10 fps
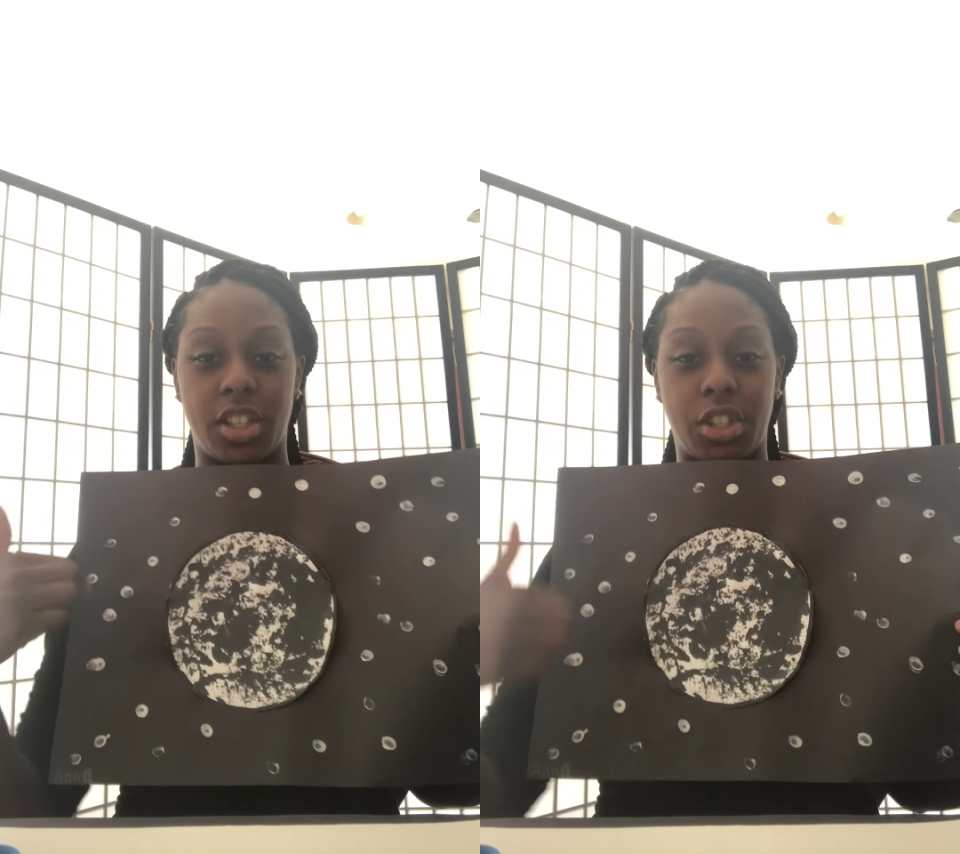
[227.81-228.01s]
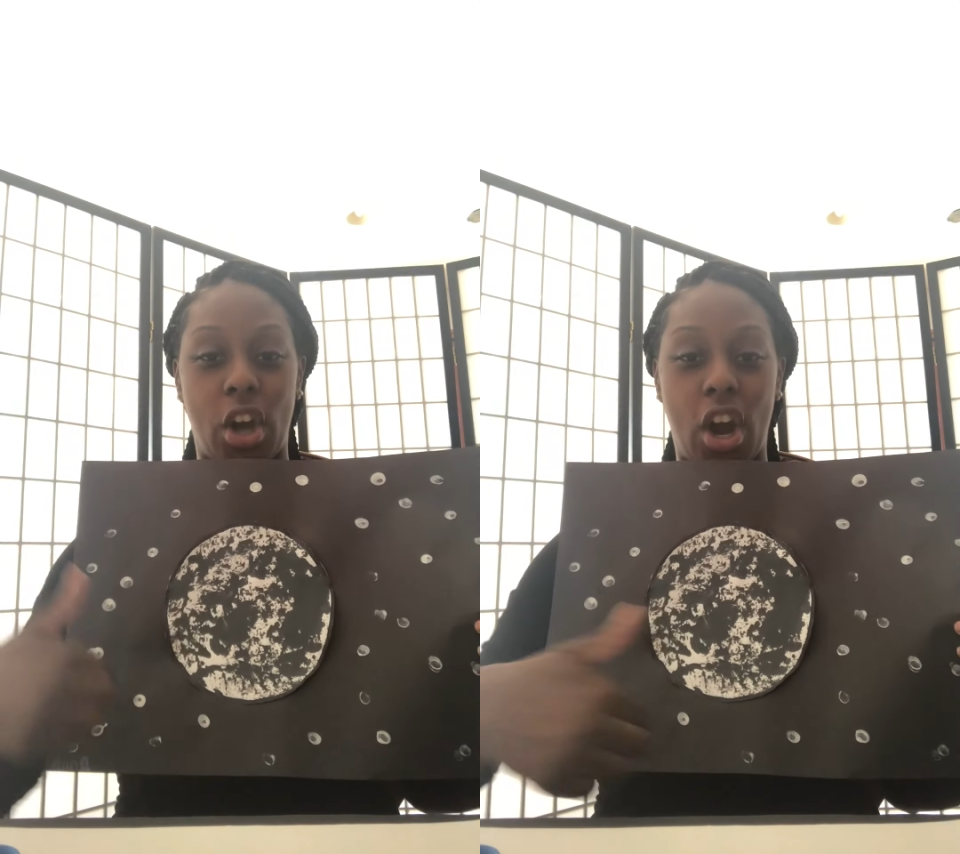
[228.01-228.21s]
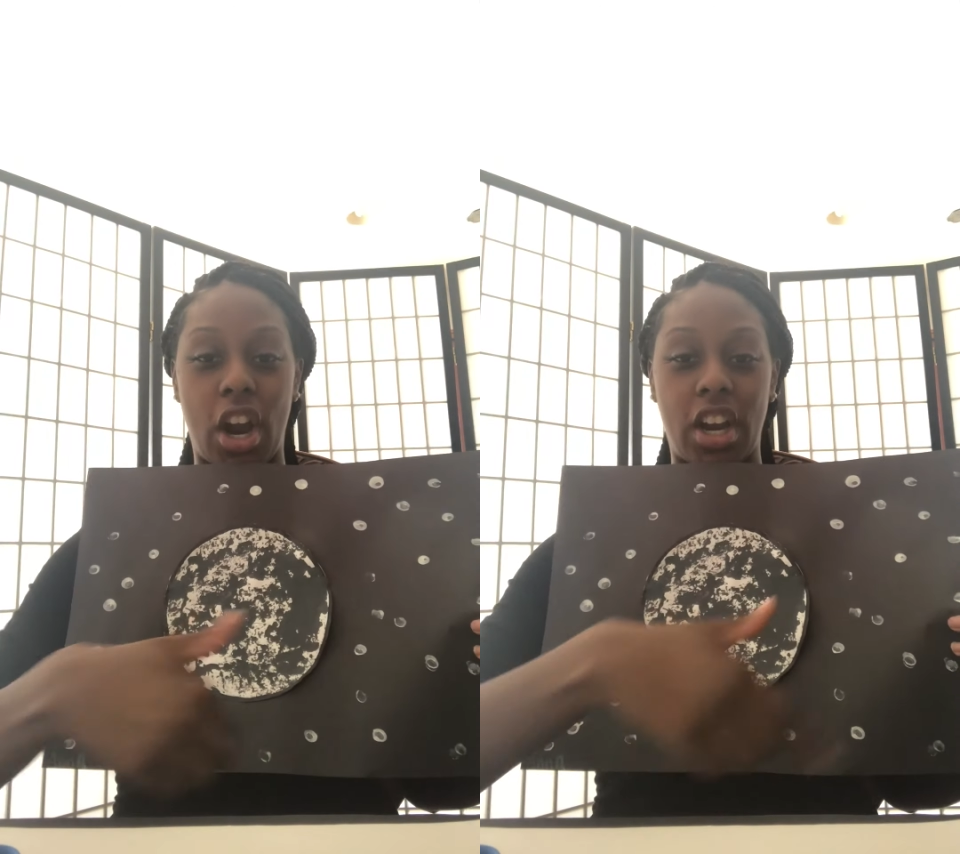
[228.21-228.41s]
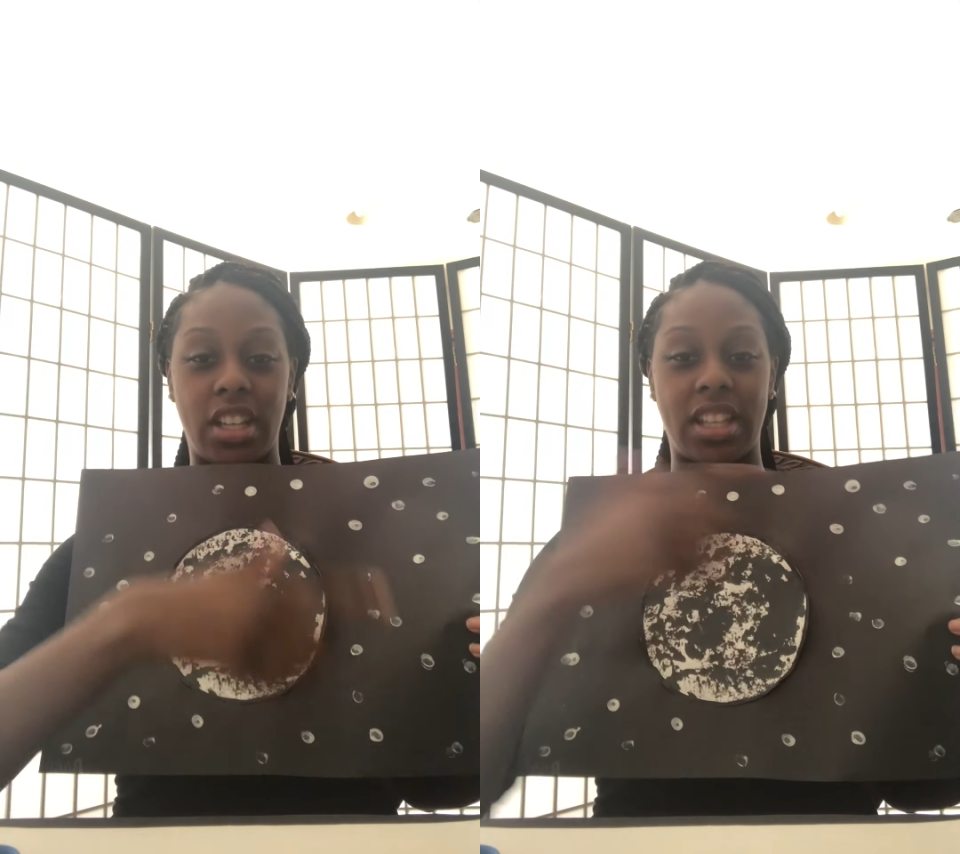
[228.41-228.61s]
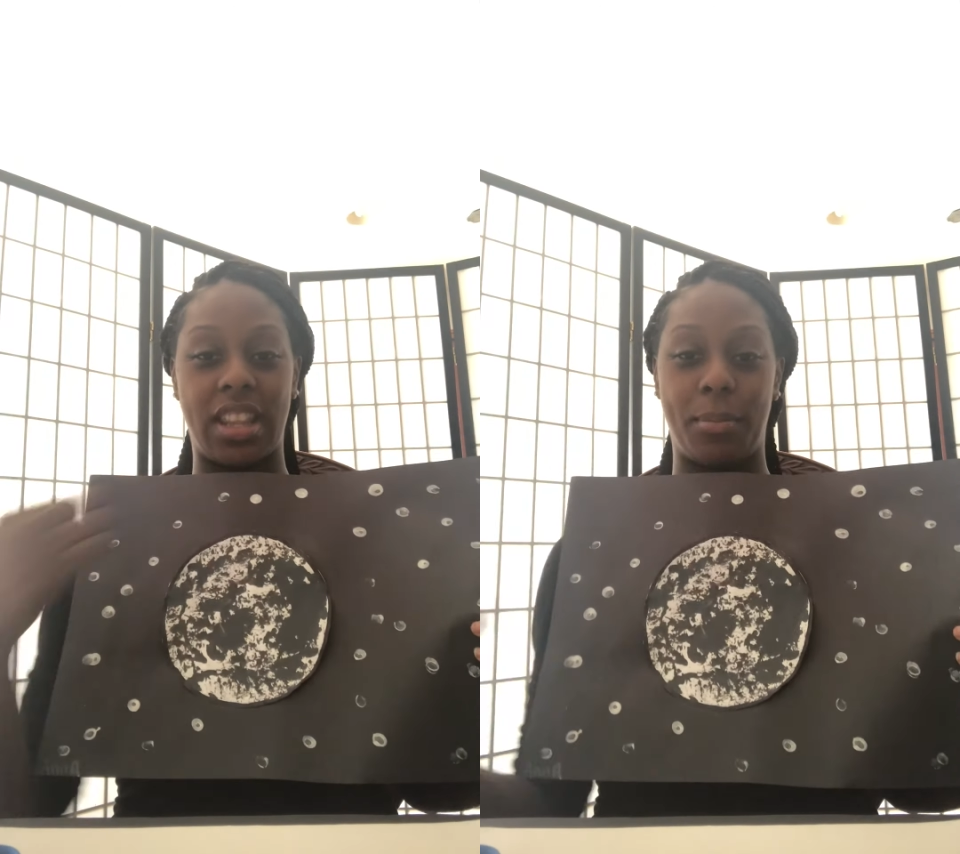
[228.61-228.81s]
stars
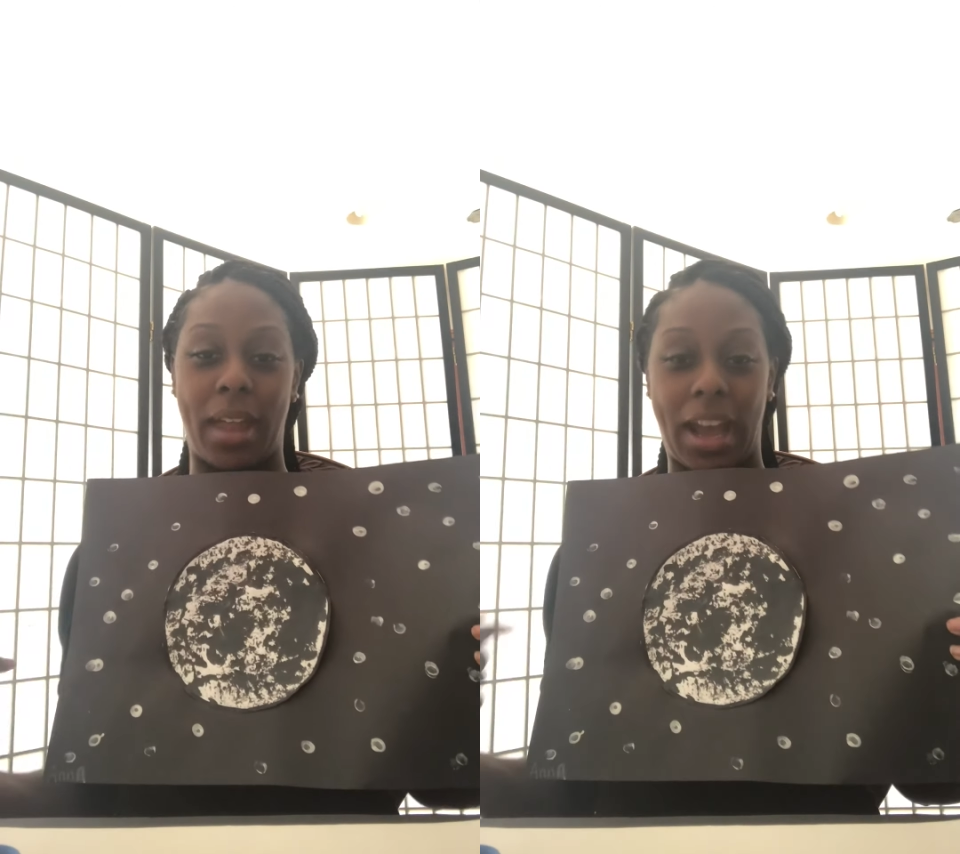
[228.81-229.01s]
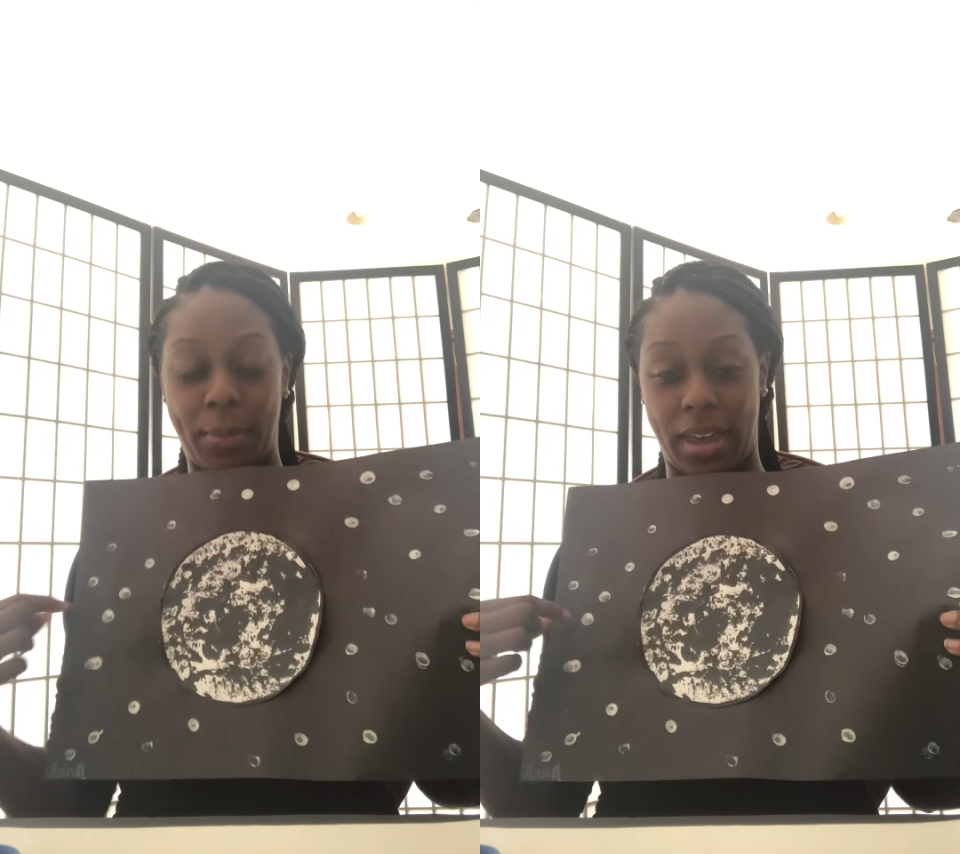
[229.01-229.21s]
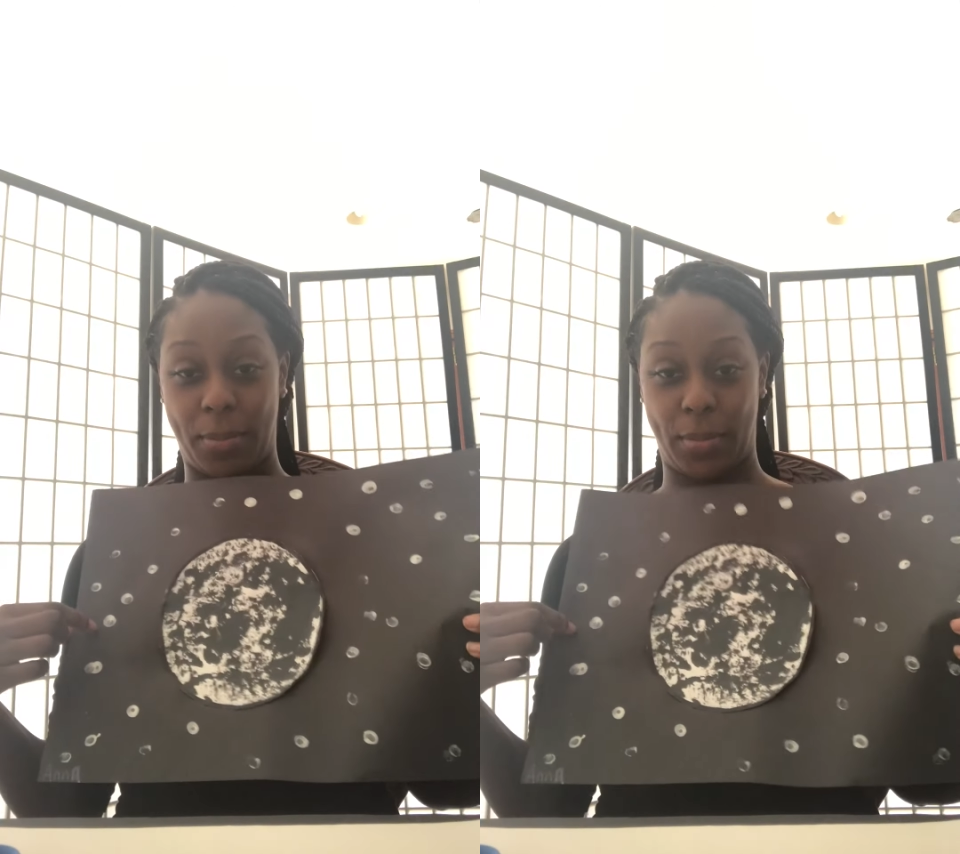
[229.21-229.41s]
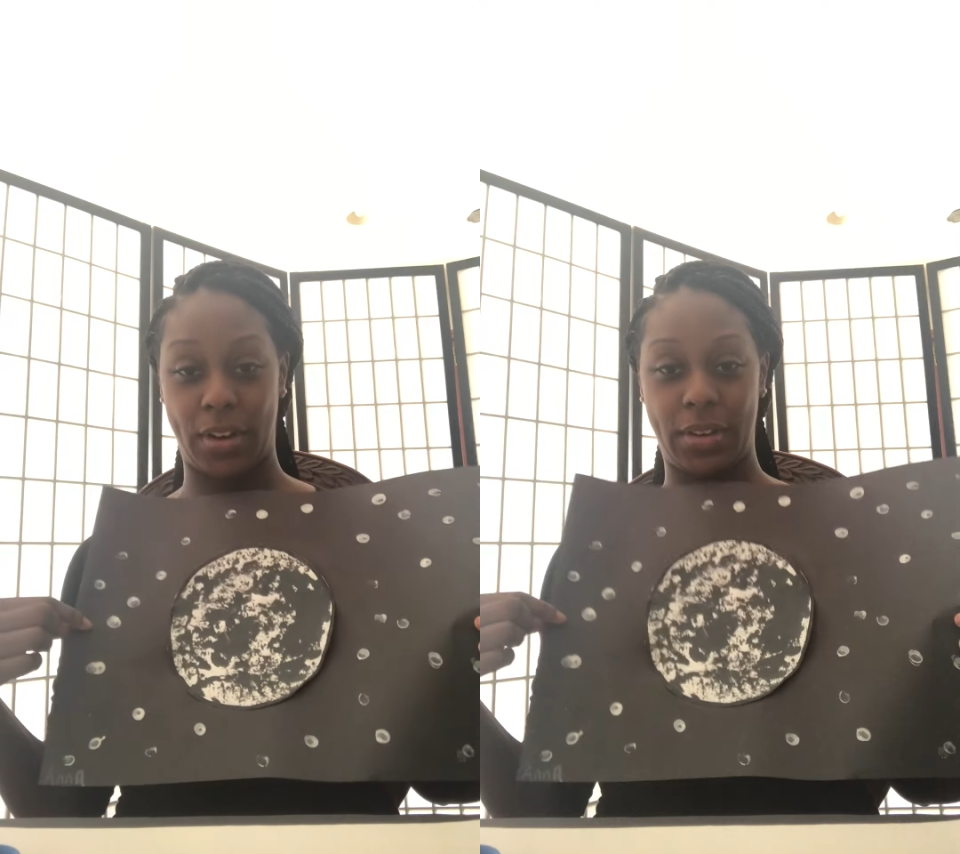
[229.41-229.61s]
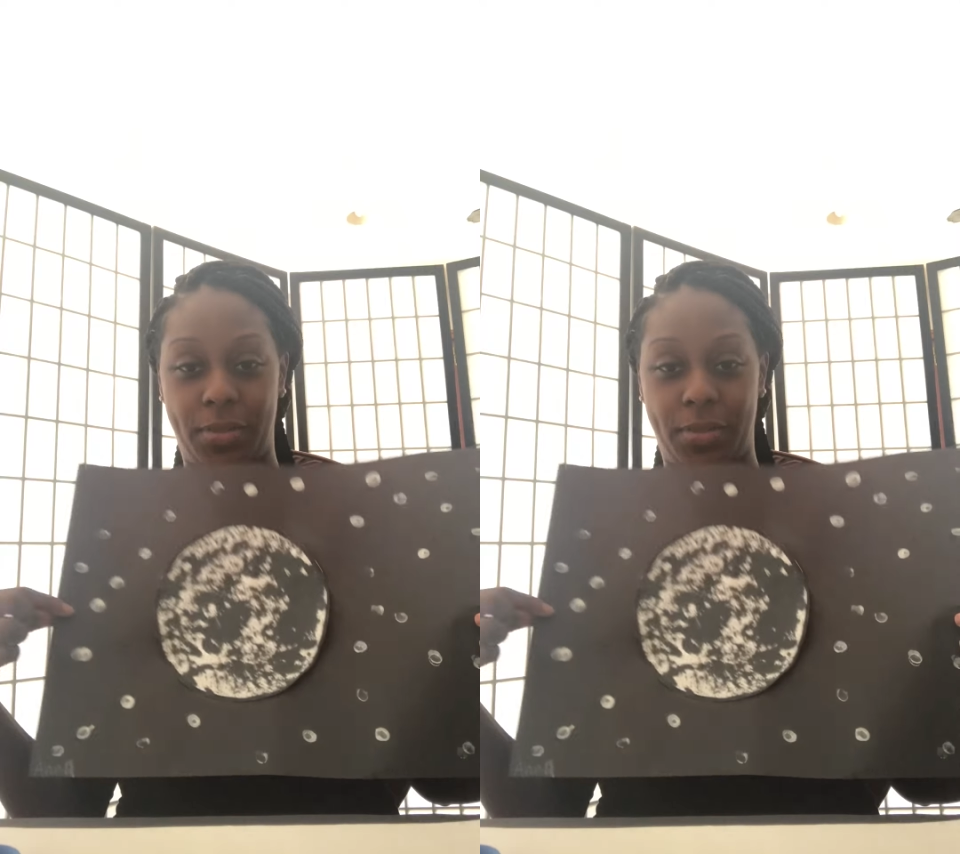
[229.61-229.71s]
and the black paper.